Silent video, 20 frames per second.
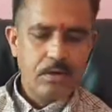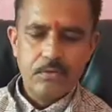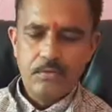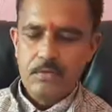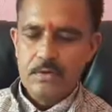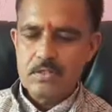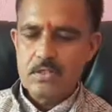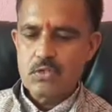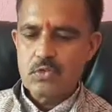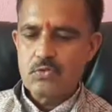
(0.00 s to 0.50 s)

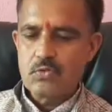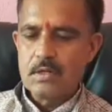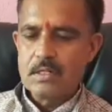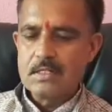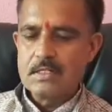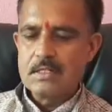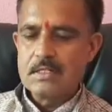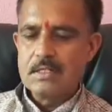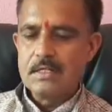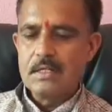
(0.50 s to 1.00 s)
first
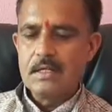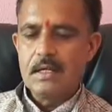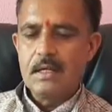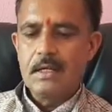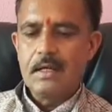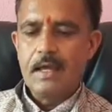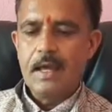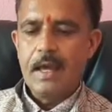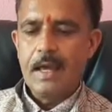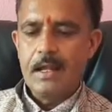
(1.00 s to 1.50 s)

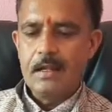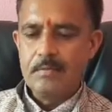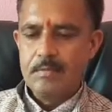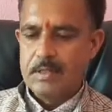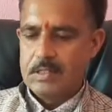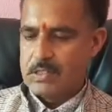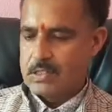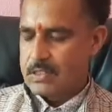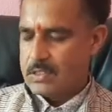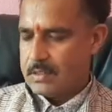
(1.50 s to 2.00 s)
20
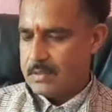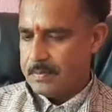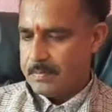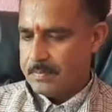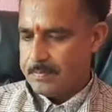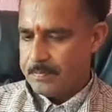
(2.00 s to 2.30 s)
elements.